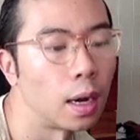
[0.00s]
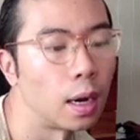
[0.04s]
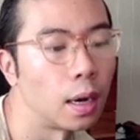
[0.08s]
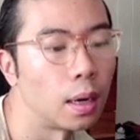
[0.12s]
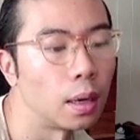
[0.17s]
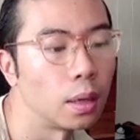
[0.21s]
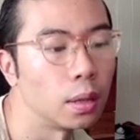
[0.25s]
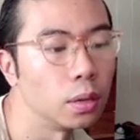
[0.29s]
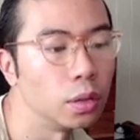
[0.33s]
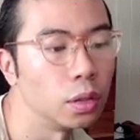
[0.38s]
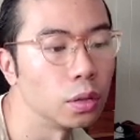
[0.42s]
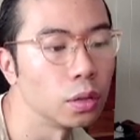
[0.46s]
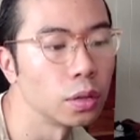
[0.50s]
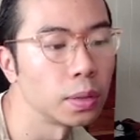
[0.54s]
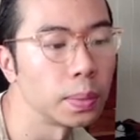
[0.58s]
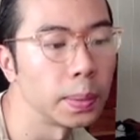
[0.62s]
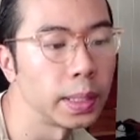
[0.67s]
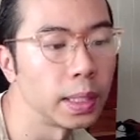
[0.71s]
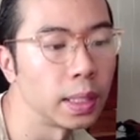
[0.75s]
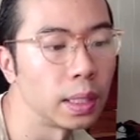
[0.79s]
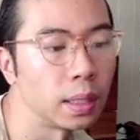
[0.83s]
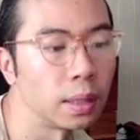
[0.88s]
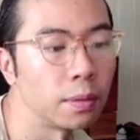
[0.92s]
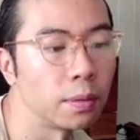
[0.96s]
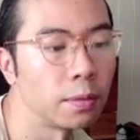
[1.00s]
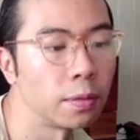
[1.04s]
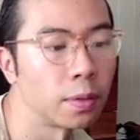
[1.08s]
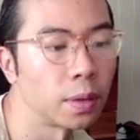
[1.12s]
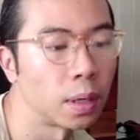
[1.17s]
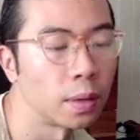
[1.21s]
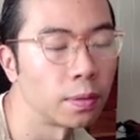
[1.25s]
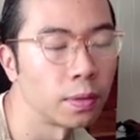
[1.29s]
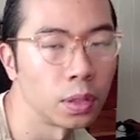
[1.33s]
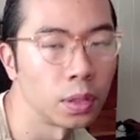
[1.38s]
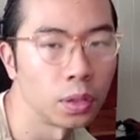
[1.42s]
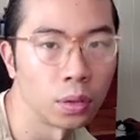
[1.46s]
you know, speaking in
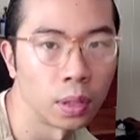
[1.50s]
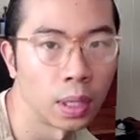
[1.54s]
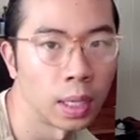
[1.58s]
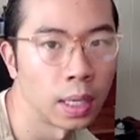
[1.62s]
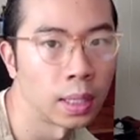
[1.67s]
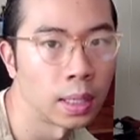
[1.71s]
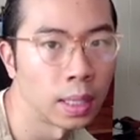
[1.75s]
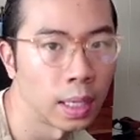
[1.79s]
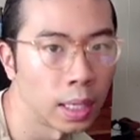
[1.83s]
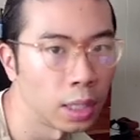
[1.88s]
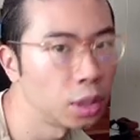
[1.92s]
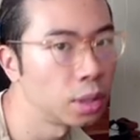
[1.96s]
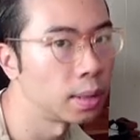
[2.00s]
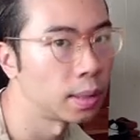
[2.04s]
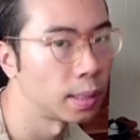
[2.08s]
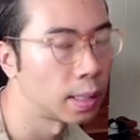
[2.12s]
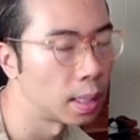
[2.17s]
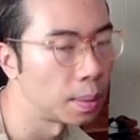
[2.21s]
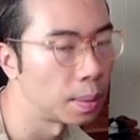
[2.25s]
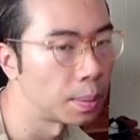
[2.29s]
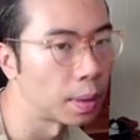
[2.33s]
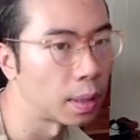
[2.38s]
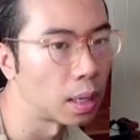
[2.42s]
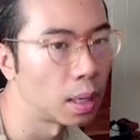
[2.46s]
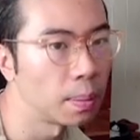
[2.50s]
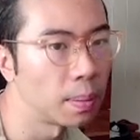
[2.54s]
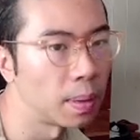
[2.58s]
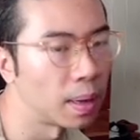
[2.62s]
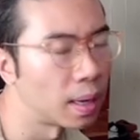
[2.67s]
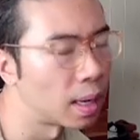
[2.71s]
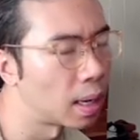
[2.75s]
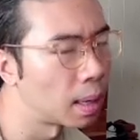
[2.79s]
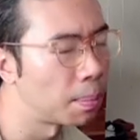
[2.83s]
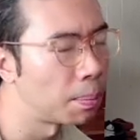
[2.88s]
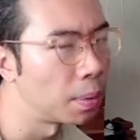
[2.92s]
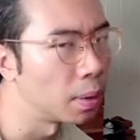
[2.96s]
front of the United Nations coming up,
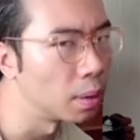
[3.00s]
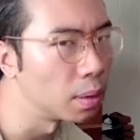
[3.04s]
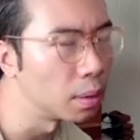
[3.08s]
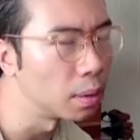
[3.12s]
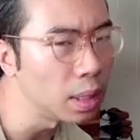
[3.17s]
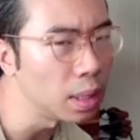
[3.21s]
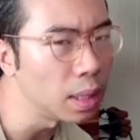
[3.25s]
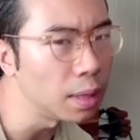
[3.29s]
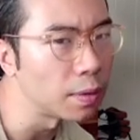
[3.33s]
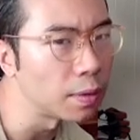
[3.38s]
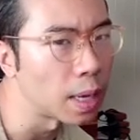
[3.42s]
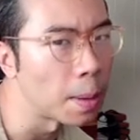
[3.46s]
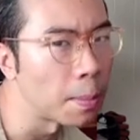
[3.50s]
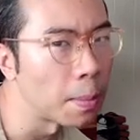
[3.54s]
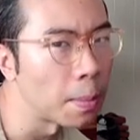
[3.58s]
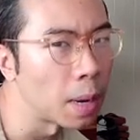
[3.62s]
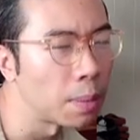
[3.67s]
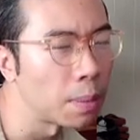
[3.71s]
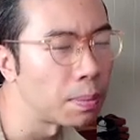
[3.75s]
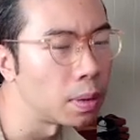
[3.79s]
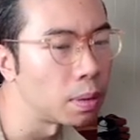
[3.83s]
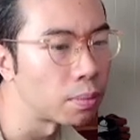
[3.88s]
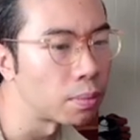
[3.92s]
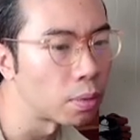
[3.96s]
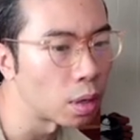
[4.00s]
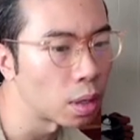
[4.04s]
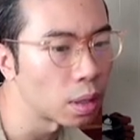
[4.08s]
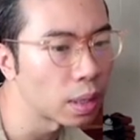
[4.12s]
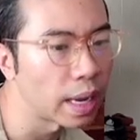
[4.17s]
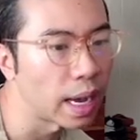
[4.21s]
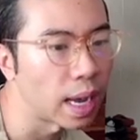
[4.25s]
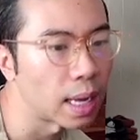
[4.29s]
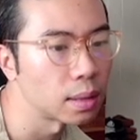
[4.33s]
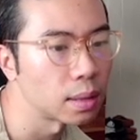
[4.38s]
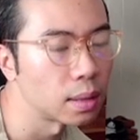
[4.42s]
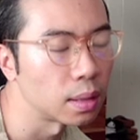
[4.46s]
and I believe they might be
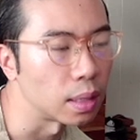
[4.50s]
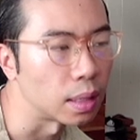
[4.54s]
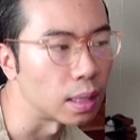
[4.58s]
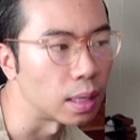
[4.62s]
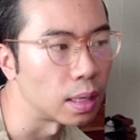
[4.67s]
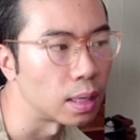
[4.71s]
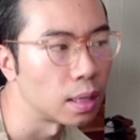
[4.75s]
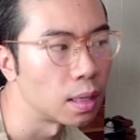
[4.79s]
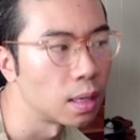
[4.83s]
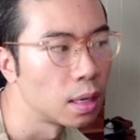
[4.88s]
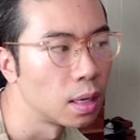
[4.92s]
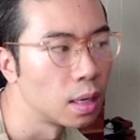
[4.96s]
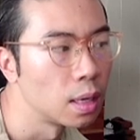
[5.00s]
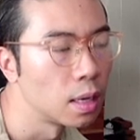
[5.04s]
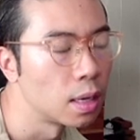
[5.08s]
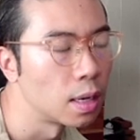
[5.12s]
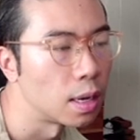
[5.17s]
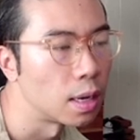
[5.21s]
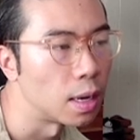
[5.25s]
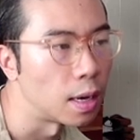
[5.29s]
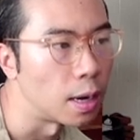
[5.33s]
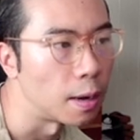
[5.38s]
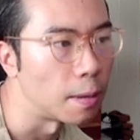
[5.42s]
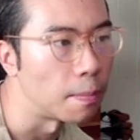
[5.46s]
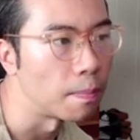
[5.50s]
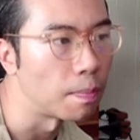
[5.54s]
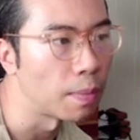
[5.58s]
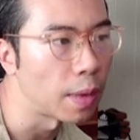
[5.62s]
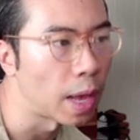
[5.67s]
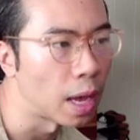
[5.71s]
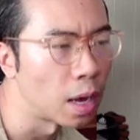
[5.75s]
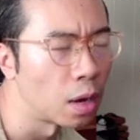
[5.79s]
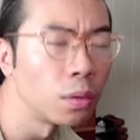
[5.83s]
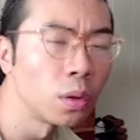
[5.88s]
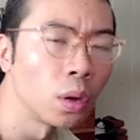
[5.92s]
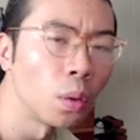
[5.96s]
broadcasting it.
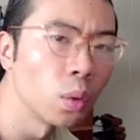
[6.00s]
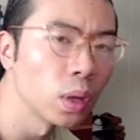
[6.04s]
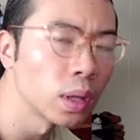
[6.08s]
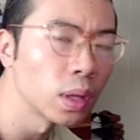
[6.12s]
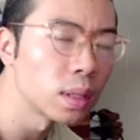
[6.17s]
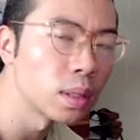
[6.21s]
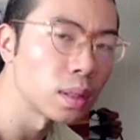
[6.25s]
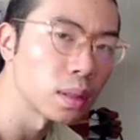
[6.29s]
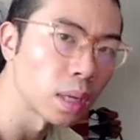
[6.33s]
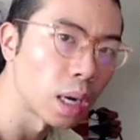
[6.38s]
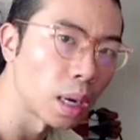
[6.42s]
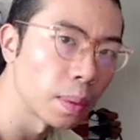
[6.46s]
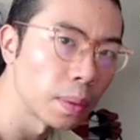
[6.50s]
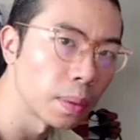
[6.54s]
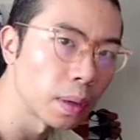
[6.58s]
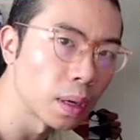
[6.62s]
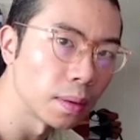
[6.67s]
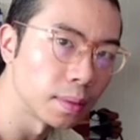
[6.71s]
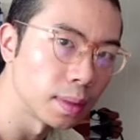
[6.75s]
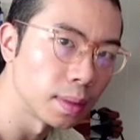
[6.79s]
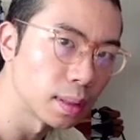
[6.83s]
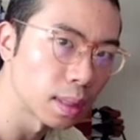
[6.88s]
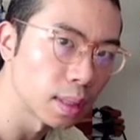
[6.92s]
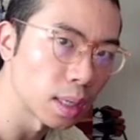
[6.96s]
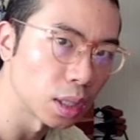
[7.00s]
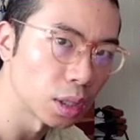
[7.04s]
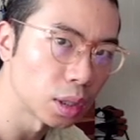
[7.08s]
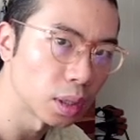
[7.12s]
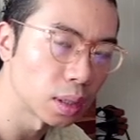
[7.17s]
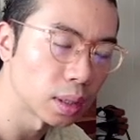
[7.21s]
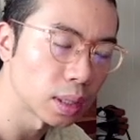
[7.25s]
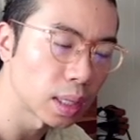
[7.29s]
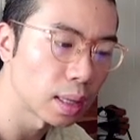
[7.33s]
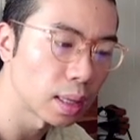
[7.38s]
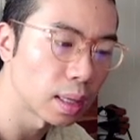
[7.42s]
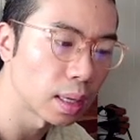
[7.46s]
I don't know what this topic of
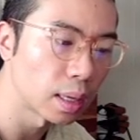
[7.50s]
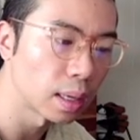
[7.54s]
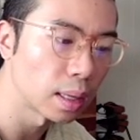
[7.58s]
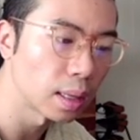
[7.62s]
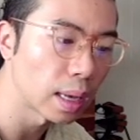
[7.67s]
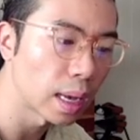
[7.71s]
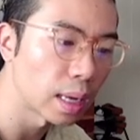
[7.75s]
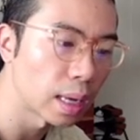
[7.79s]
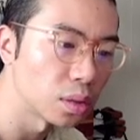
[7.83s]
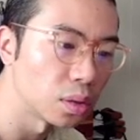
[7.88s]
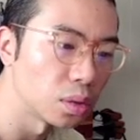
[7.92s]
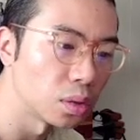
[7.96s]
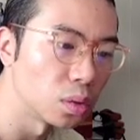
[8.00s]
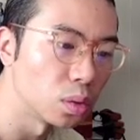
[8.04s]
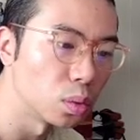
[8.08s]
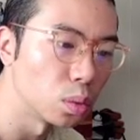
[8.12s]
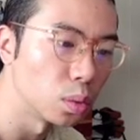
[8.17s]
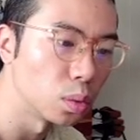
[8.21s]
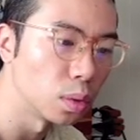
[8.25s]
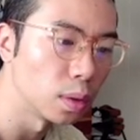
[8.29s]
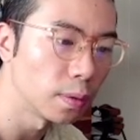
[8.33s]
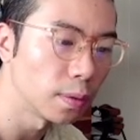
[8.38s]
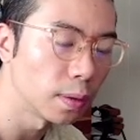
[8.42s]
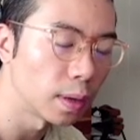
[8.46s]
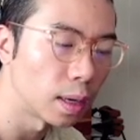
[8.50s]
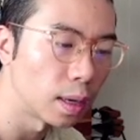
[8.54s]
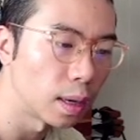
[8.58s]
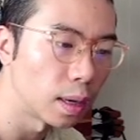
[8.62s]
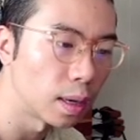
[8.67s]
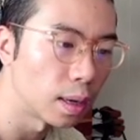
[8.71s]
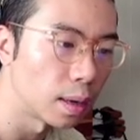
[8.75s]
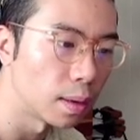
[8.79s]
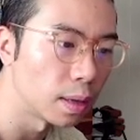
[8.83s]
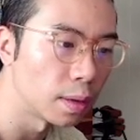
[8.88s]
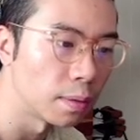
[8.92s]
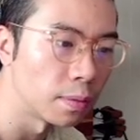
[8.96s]
discussions, I think it has to do with
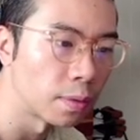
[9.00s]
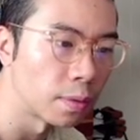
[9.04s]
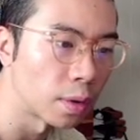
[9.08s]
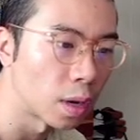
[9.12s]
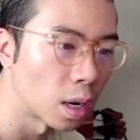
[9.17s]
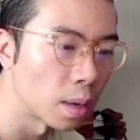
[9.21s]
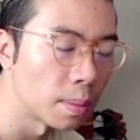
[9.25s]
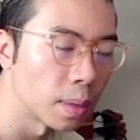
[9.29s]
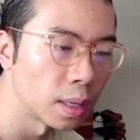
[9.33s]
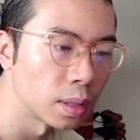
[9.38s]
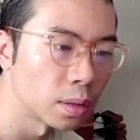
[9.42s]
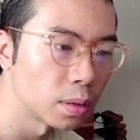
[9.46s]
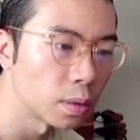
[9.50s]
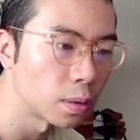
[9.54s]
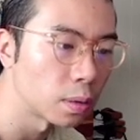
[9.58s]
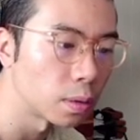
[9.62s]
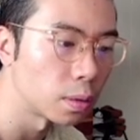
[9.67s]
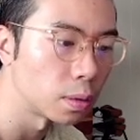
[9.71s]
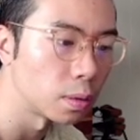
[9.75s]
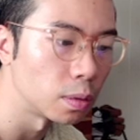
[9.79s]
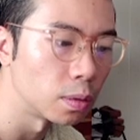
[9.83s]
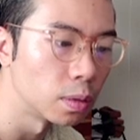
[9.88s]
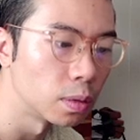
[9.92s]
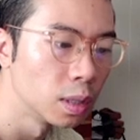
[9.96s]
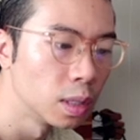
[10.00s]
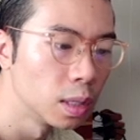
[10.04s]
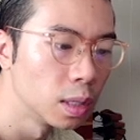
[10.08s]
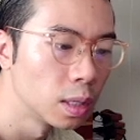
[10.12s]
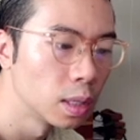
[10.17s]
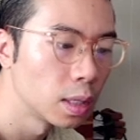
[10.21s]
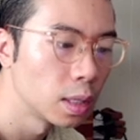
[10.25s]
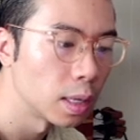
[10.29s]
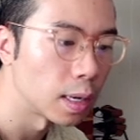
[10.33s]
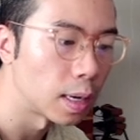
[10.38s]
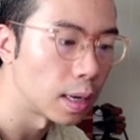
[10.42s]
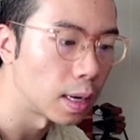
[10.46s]
environmental
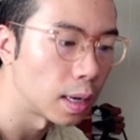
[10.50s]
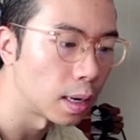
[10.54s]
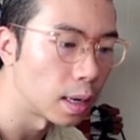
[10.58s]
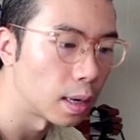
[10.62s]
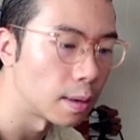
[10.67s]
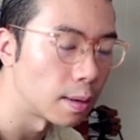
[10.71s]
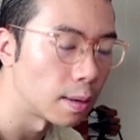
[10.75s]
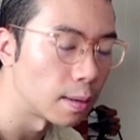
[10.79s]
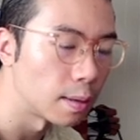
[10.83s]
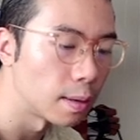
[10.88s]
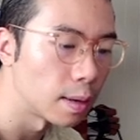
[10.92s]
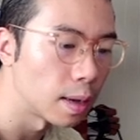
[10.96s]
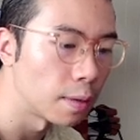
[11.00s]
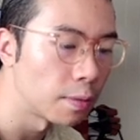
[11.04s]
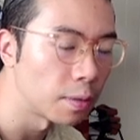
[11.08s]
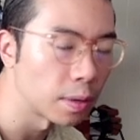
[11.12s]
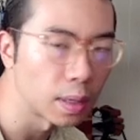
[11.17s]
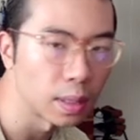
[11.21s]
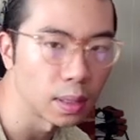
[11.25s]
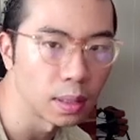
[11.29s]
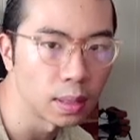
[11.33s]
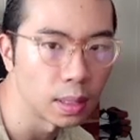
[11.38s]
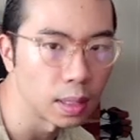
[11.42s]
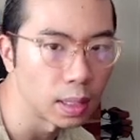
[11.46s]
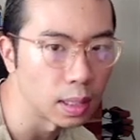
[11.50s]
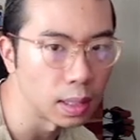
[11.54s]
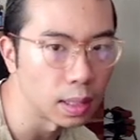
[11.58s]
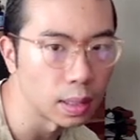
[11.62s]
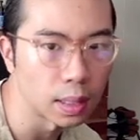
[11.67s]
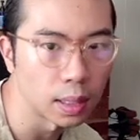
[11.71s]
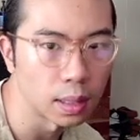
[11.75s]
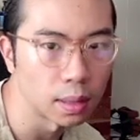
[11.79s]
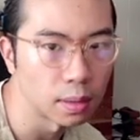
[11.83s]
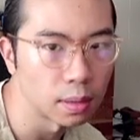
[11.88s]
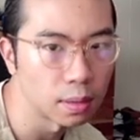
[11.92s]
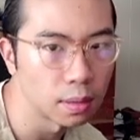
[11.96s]
efficacies
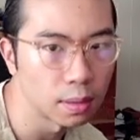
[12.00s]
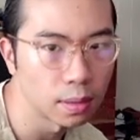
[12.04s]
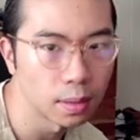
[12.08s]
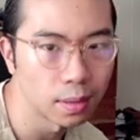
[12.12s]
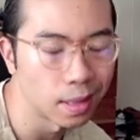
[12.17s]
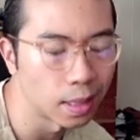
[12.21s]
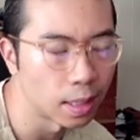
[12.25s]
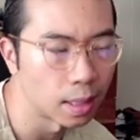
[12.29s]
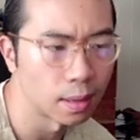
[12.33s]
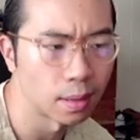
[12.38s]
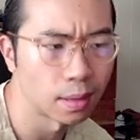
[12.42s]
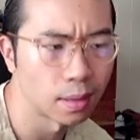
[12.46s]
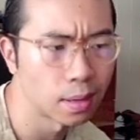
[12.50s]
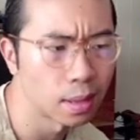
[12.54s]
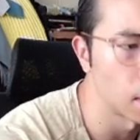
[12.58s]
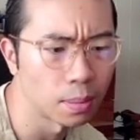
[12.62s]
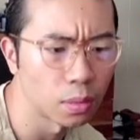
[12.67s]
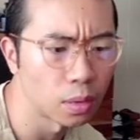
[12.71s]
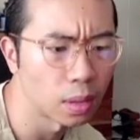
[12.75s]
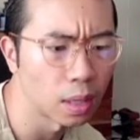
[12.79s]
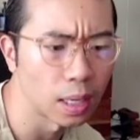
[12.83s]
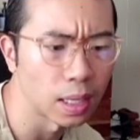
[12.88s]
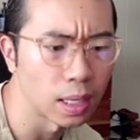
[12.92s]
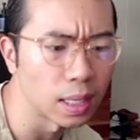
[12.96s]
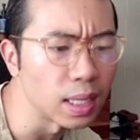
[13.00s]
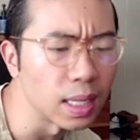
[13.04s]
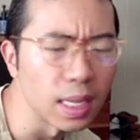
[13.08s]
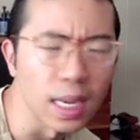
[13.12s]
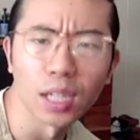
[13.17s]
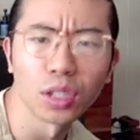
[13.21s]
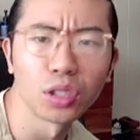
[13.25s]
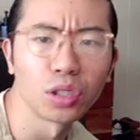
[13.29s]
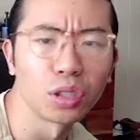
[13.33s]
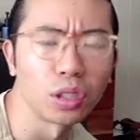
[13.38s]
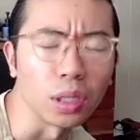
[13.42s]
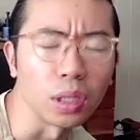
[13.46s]
and some like
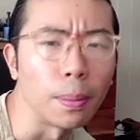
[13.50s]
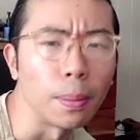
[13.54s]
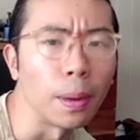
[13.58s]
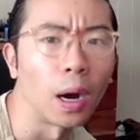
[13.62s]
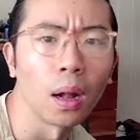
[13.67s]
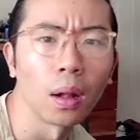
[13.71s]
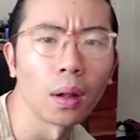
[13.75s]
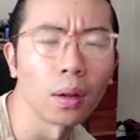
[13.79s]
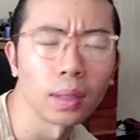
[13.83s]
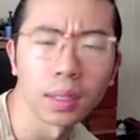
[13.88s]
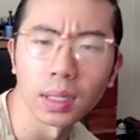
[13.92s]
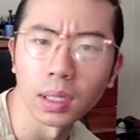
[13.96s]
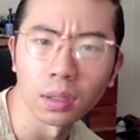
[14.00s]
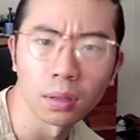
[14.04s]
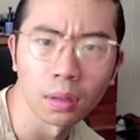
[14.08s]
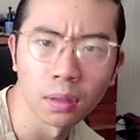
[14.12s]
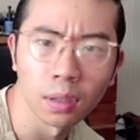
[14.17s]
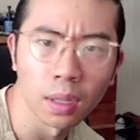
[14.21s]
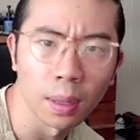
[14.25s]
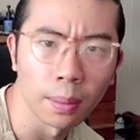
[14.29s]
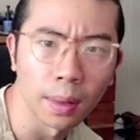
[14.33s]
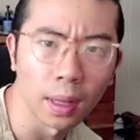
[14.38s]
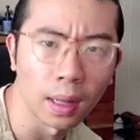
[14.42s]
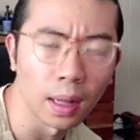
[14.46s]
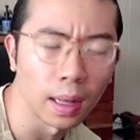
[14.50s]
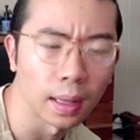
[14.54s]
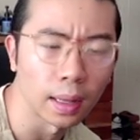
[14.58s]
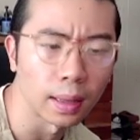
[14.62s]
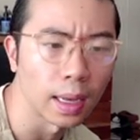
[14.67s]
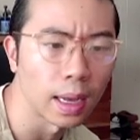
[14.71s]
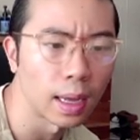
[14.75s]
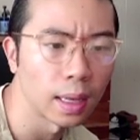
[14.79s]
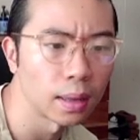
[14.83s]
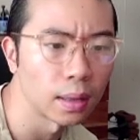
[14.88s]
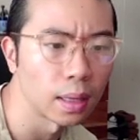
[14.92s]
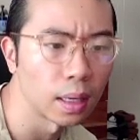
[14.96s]
ESG policies or something like
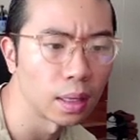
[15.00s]
that that